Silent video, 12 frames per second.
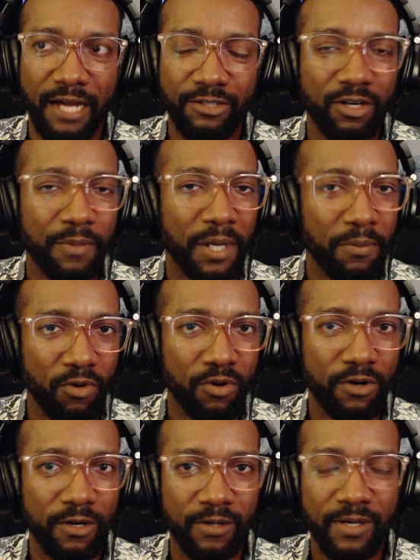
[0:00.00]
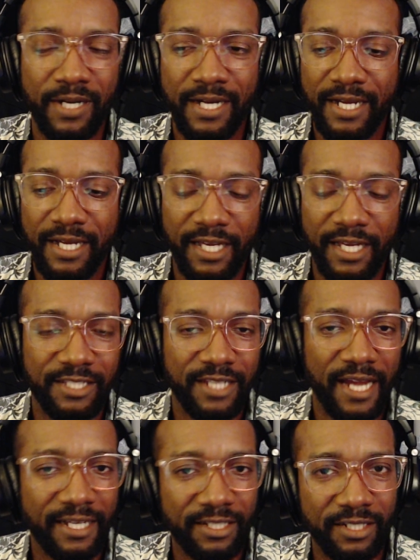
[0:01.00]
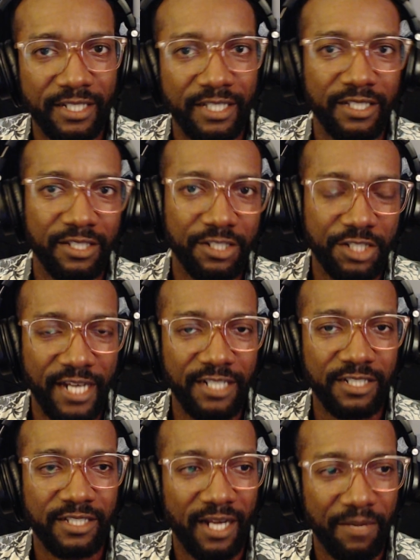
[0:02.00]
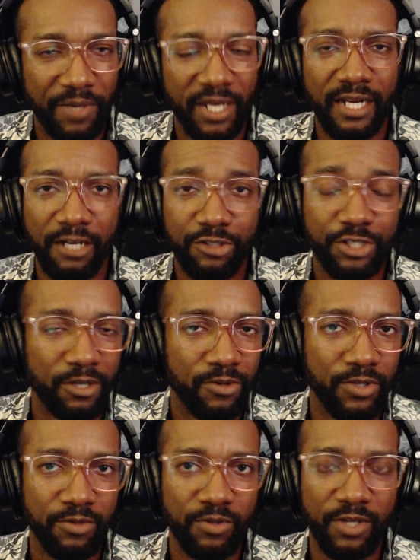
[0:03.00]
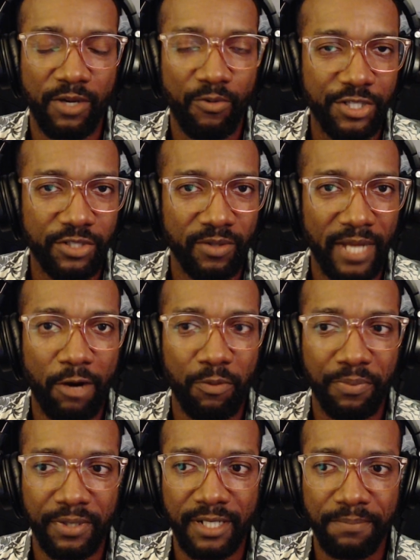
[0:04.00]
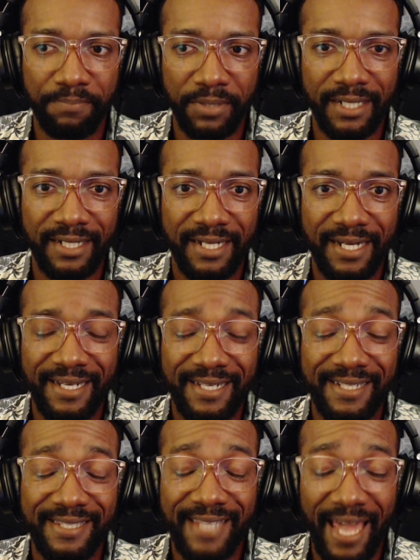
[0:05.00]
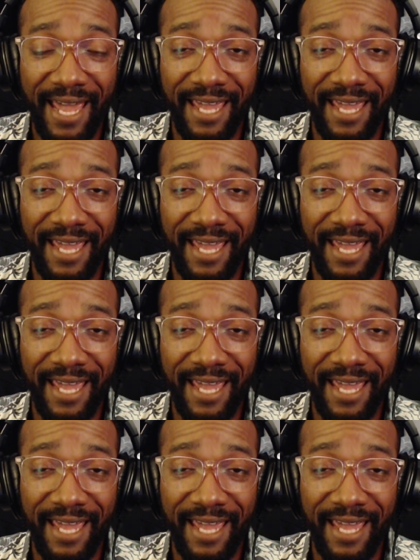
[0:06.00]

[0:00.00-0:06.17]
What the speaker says: more exactly the changes that I made, and I'll show you the original output. But damn,